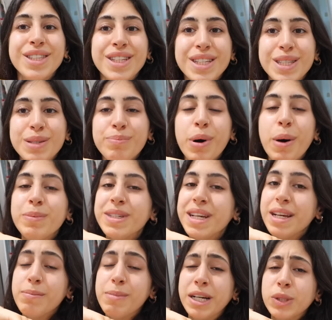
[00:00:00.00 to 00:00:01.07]
Just popped
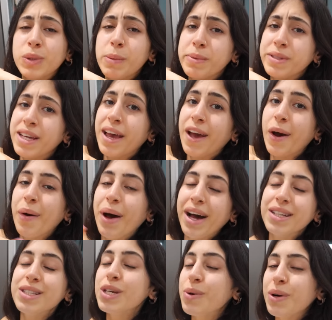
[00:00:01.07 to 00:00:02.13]
in my sweet potato
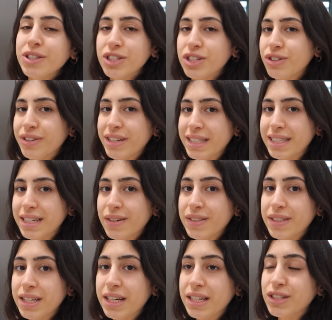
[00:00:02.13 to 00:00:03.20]
at 200 degrees
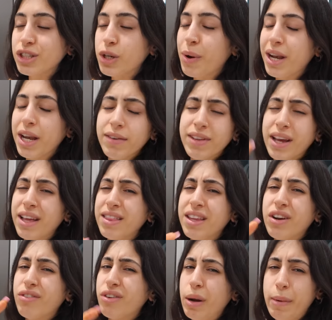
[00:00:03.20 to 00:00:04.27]
Celsius, so I leave that in
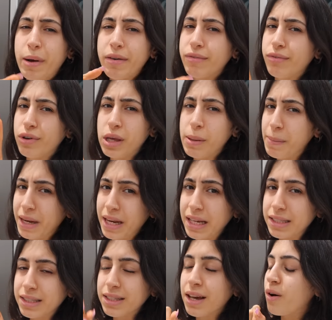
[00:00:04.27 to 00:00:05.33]
there for about 40
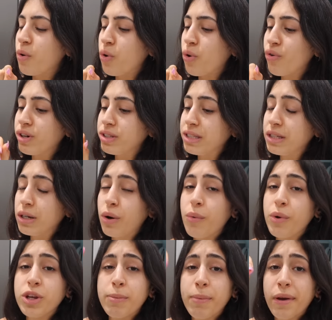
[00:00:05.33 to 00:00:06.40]
minutes or until
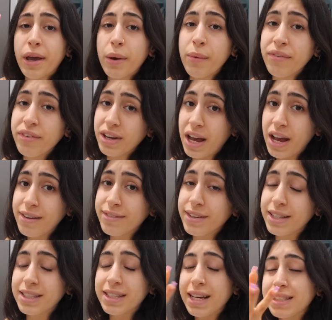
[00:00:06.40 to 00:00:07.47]
when you poke it with a knife,
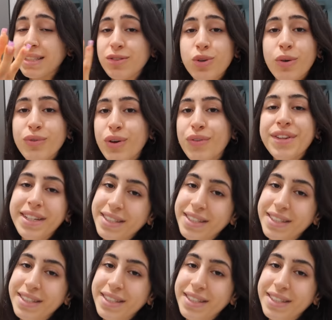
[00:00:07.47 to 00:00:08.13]
it's nice and soft on the